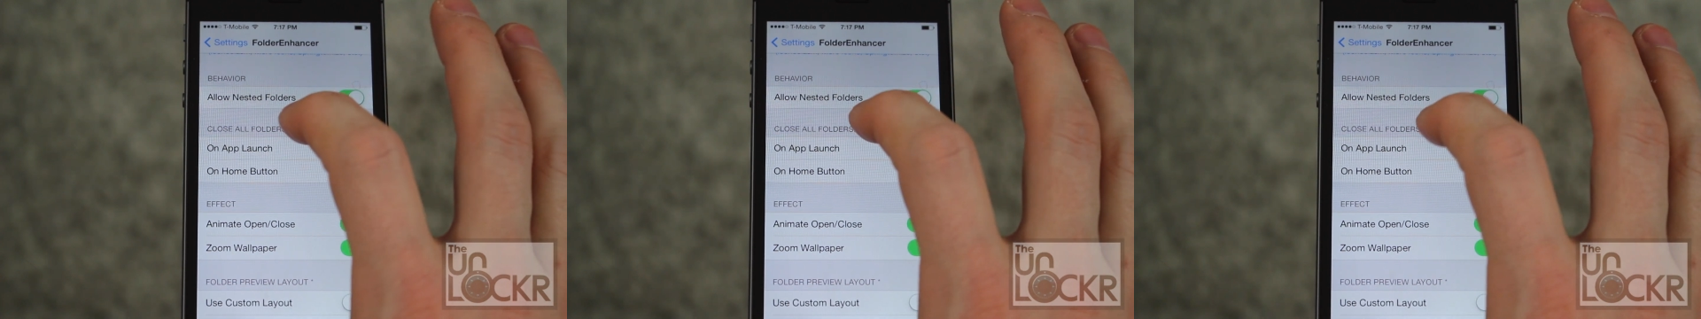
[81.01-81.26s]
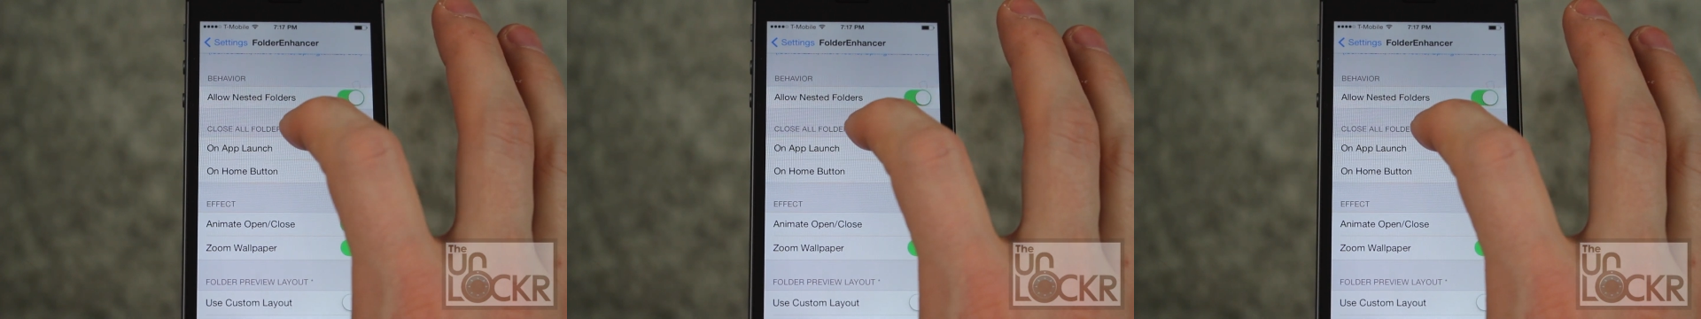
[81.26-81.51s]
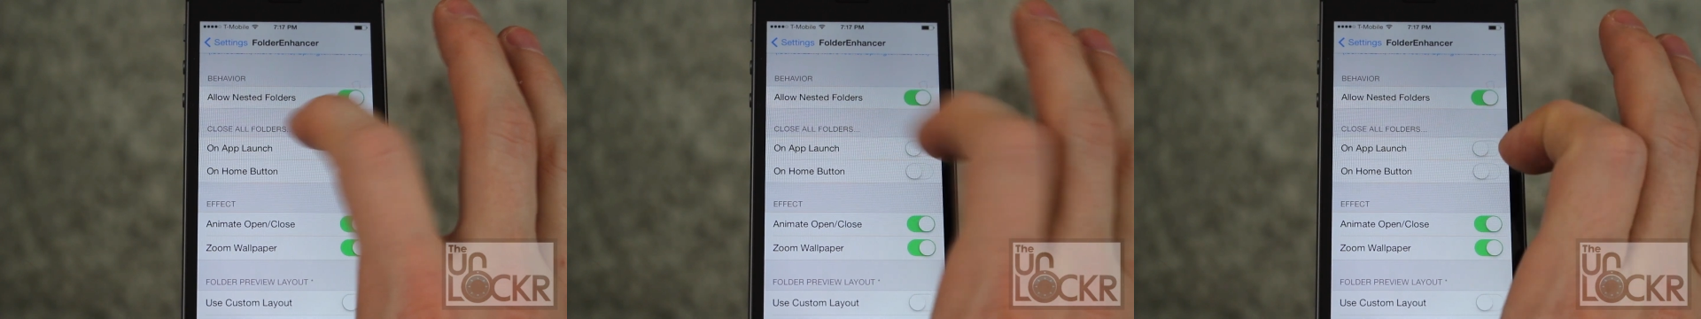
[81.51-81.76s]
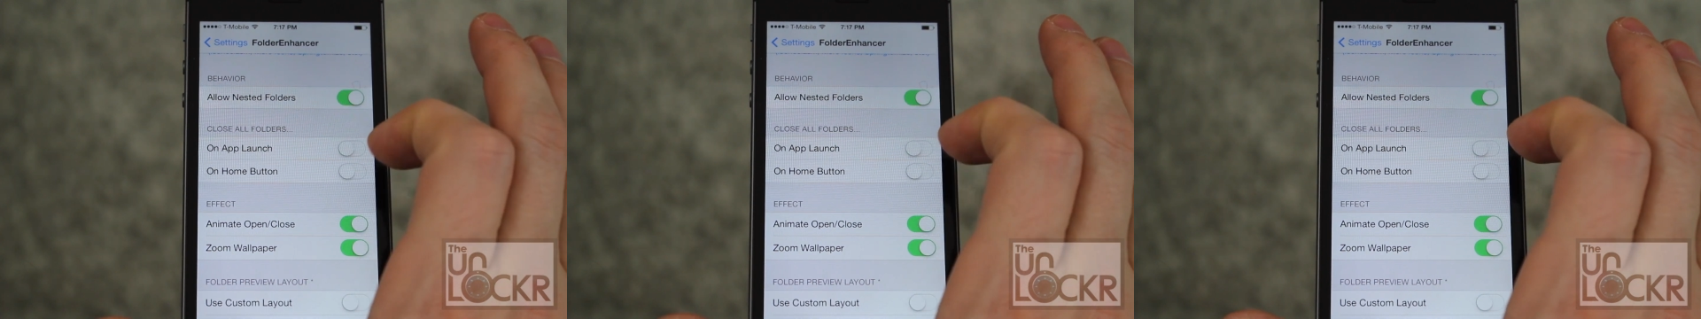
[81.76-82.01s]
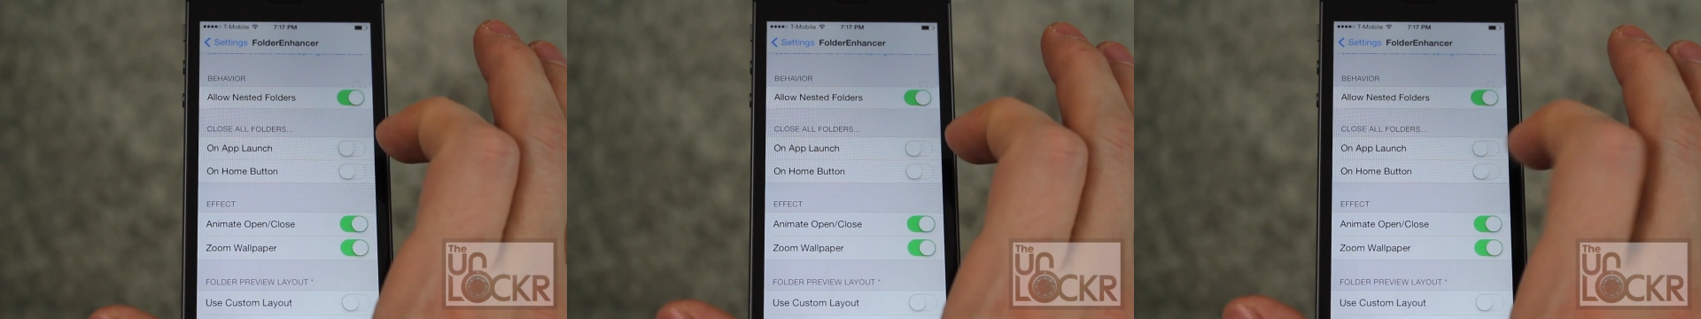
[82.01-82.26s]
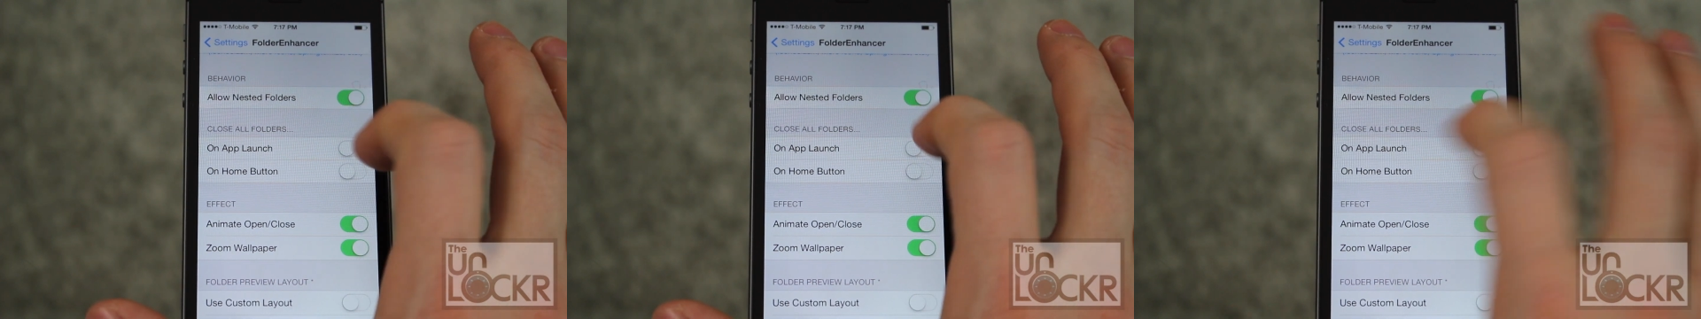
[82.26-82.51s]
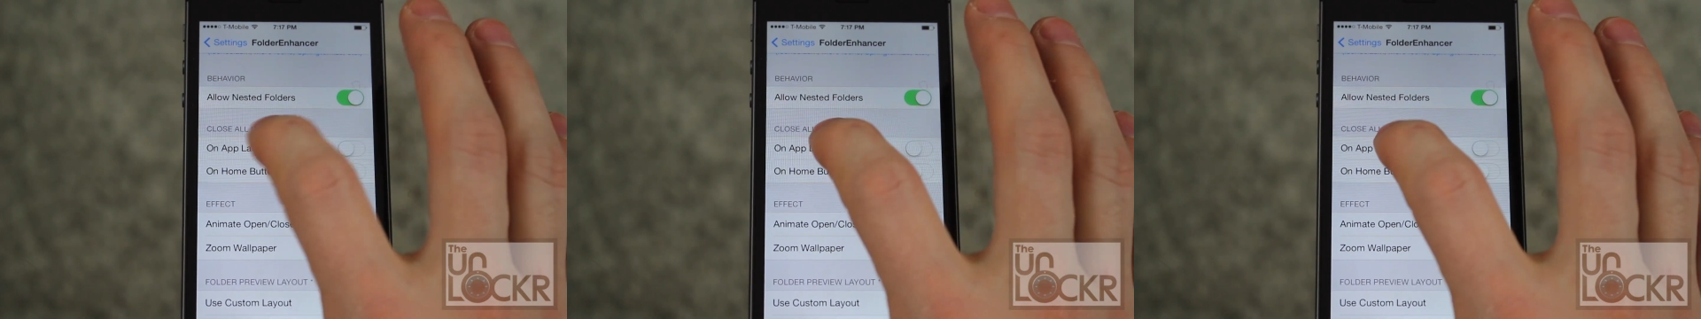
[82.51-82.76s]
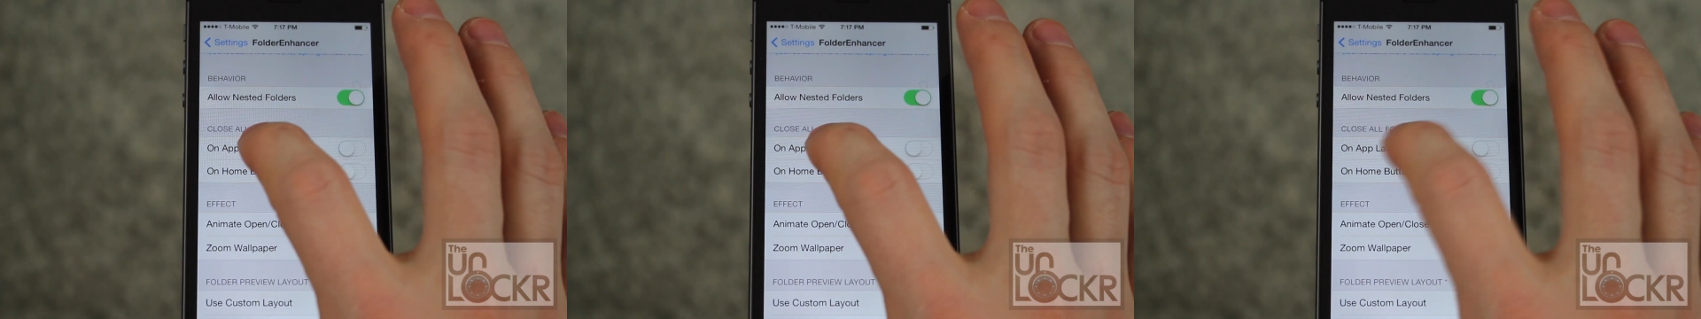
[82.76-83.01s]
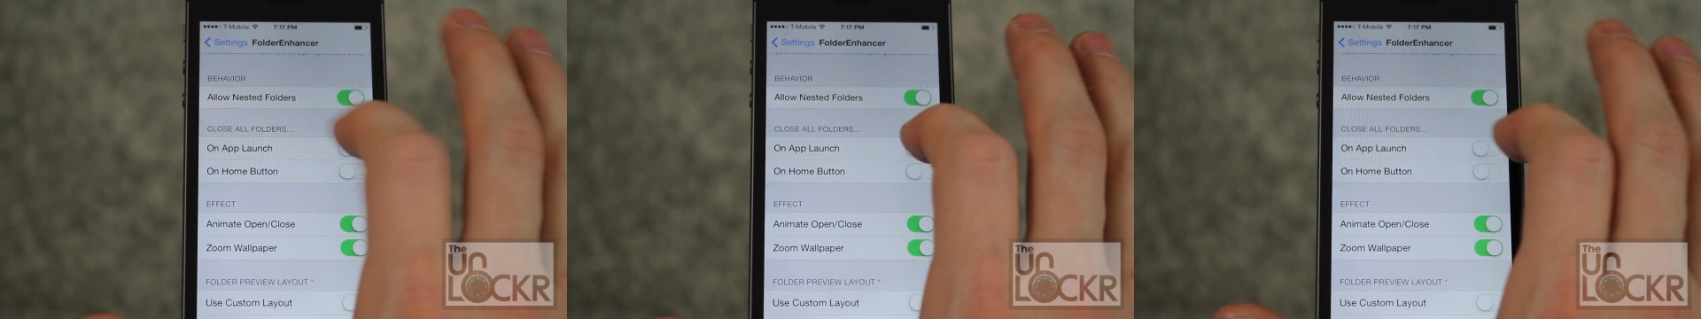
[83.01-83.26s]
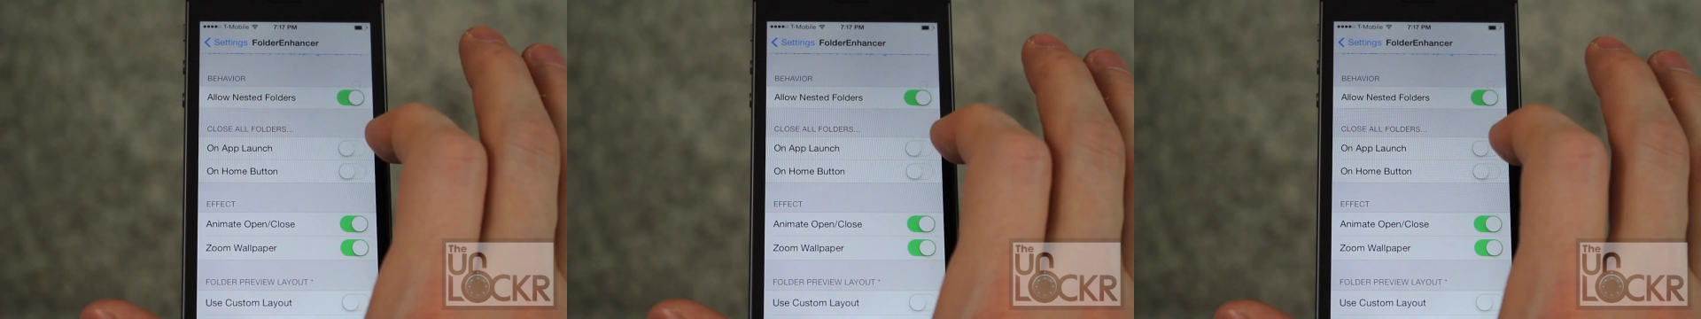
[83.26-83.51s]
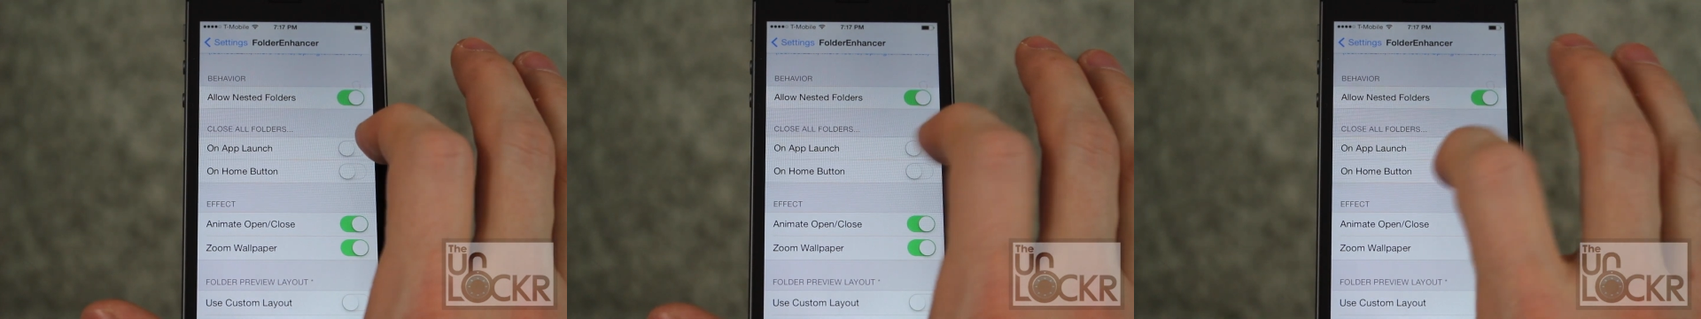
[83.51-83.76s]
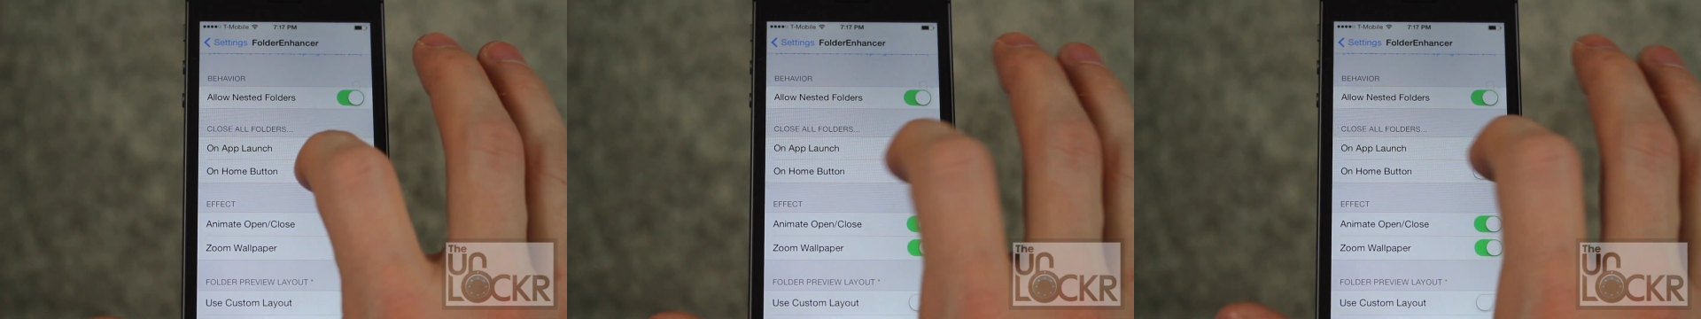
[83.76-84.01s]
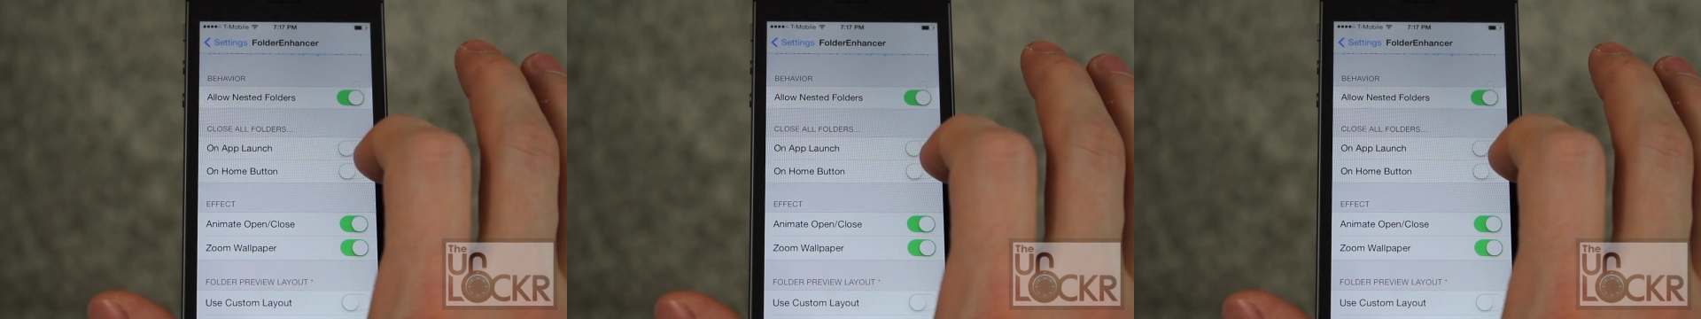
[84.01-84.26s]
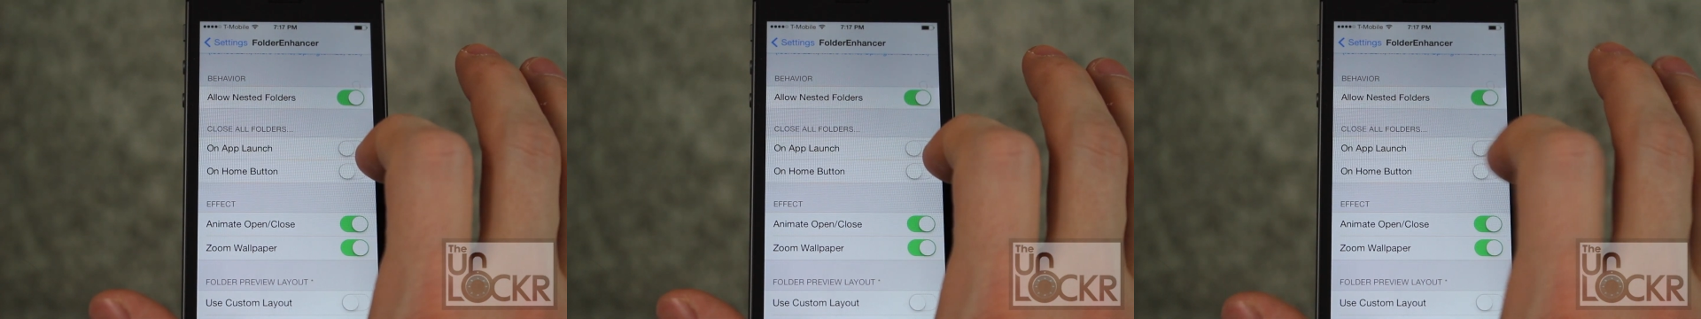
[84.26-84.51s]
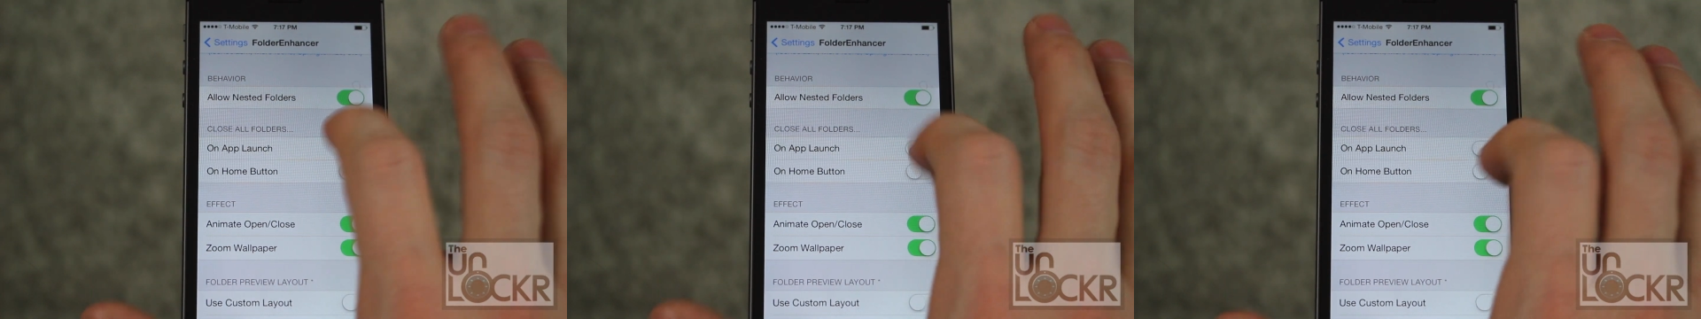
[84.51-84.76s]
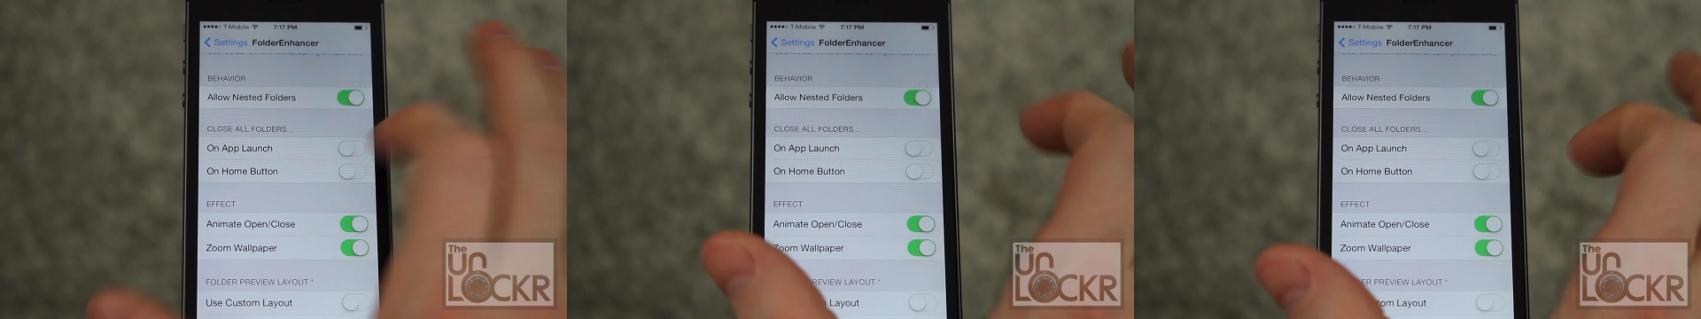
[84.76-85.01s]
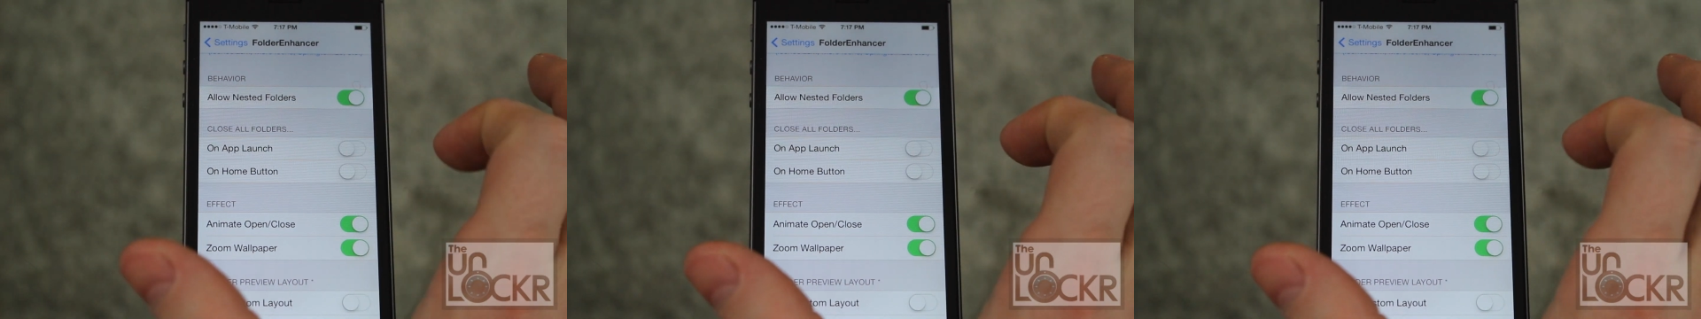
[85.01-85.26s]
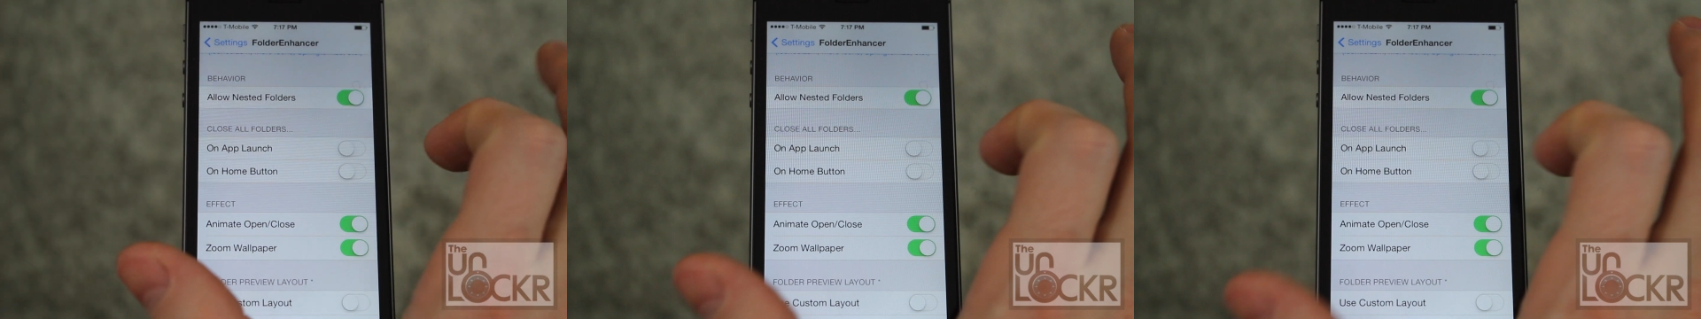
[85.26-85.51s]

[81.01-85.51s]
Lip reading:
(no speaker visible)